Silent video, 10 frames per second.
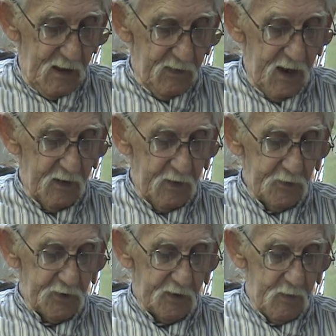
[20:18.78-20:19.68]
that
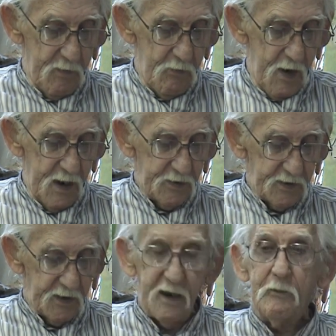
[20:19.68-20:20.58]
used to be
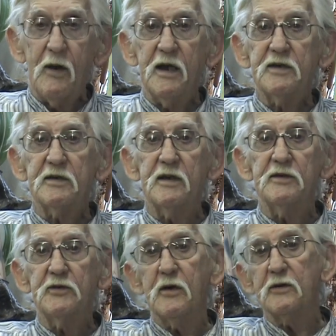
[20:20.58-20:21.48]
Bryce and Bryce
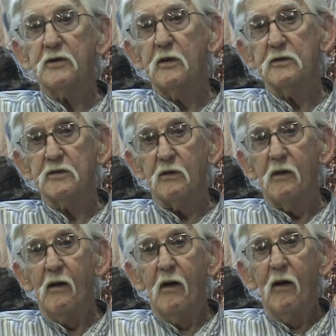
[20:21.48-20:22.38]
Insurance also. that little
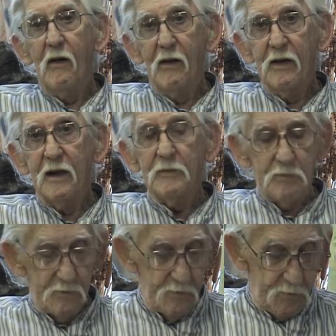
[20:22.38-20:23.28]
office used to
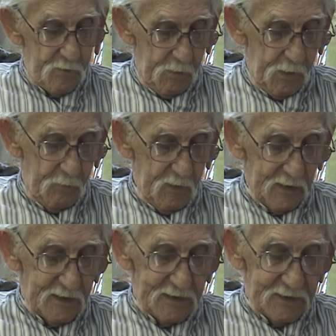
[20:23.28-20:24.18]
be, okay.
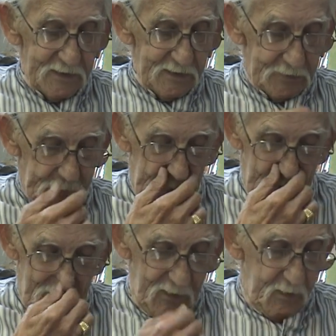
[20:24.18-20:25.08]

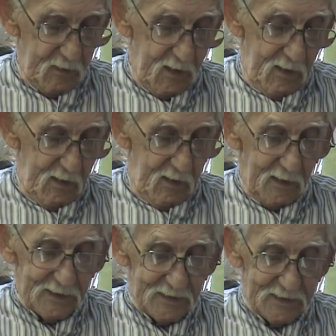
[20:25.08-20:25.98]
And then
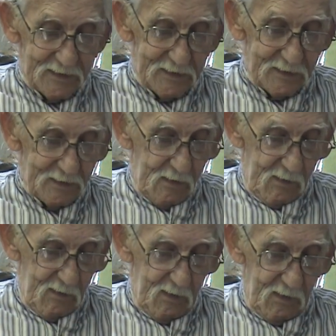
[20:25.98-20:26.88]
across the
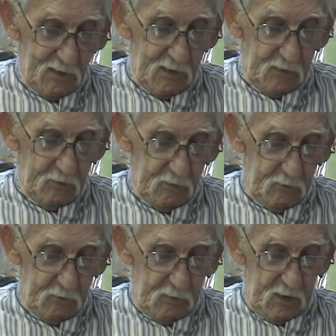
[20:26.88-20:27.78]
street where
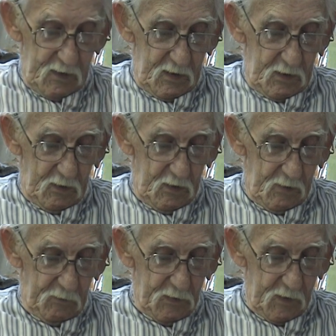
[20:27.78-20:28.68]
the old post
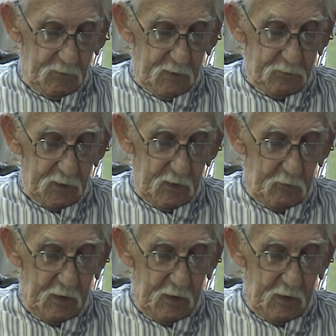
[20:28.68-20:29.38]
office, the first